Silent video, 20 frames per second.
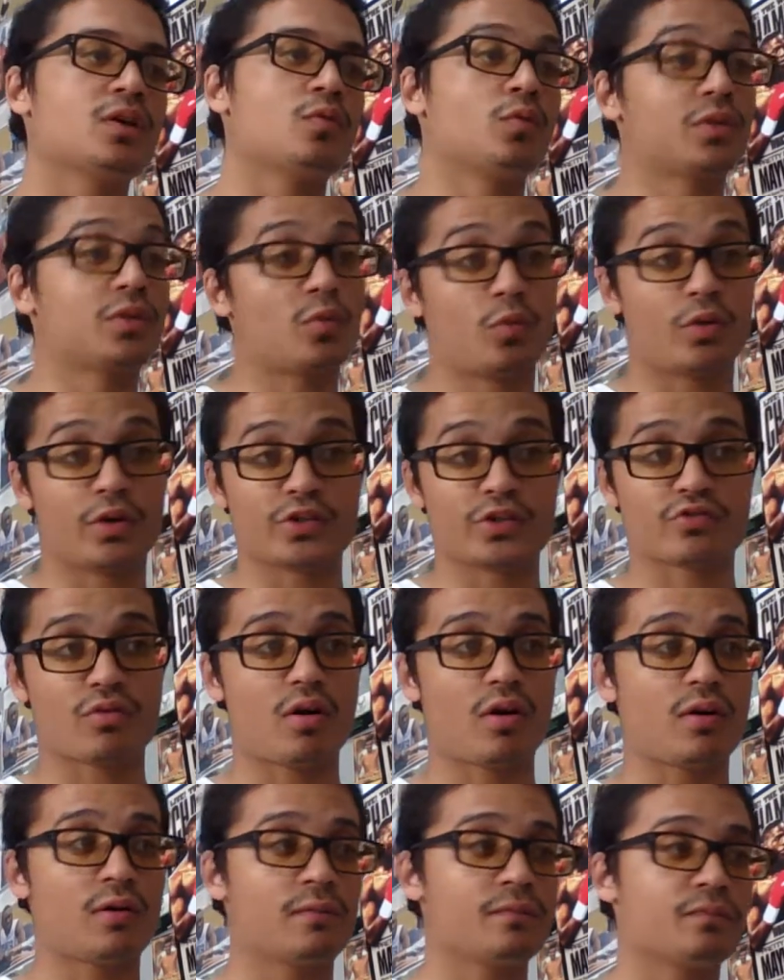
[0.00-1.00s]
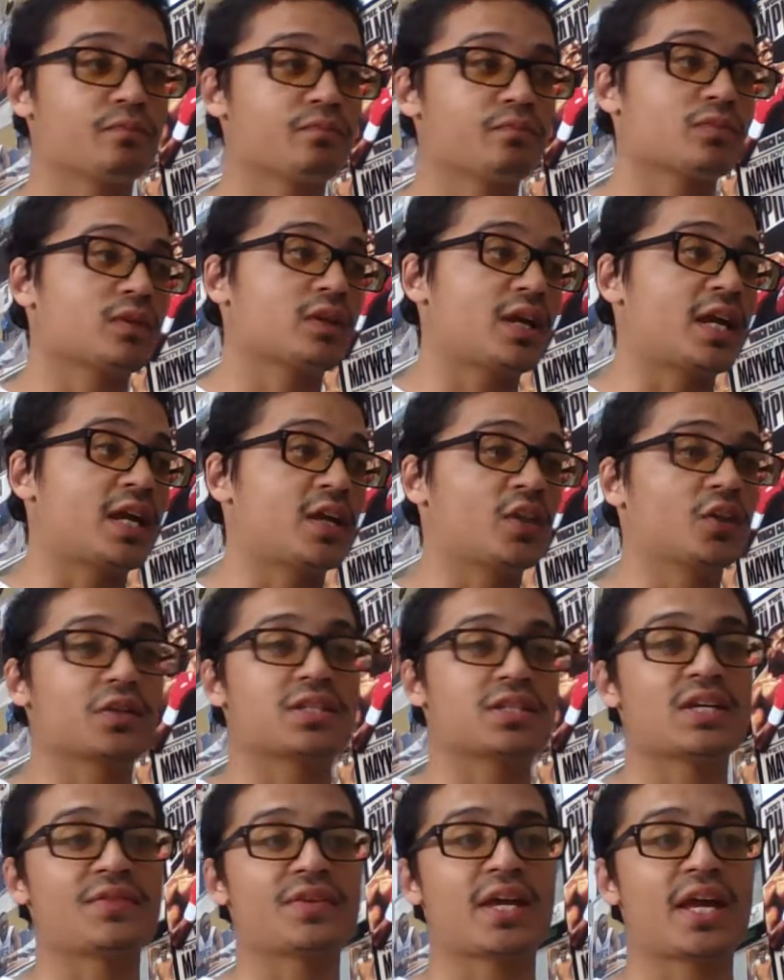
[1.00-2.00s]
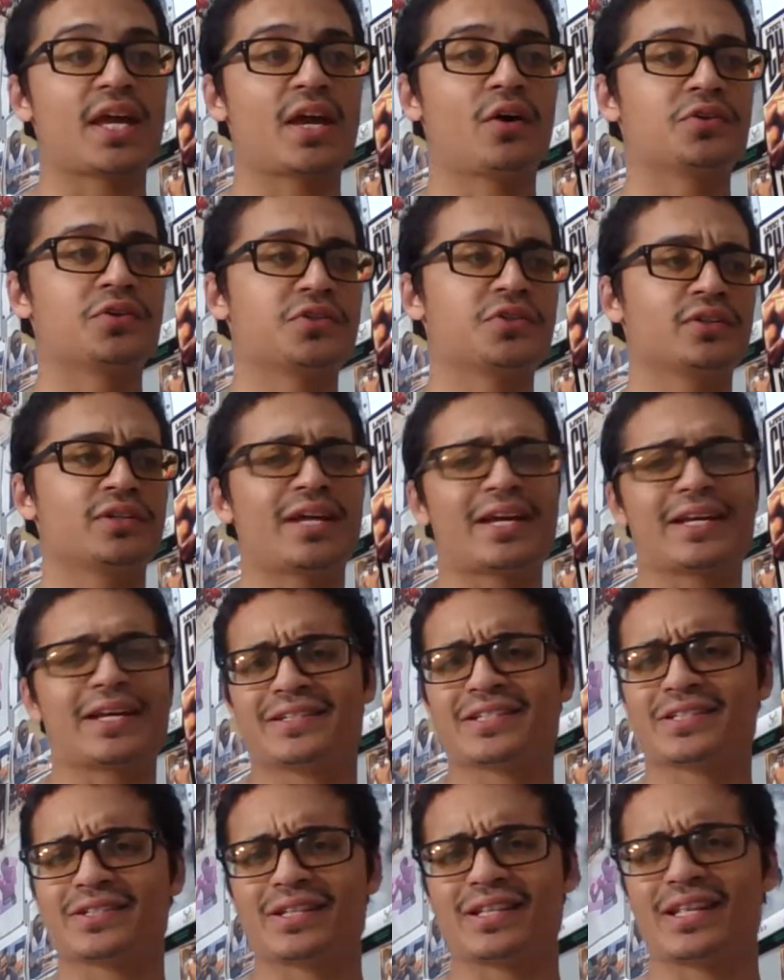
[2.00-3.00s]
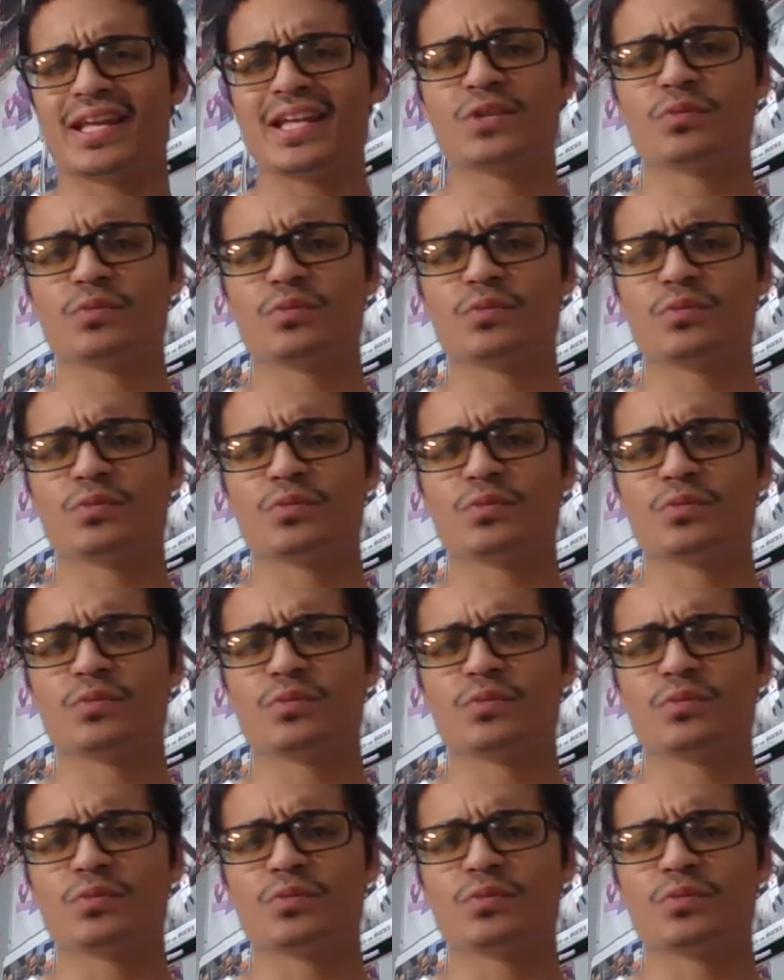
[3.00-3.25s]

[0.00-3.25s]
With the one draw, and you look at the 7 KOs, and you're like, just he's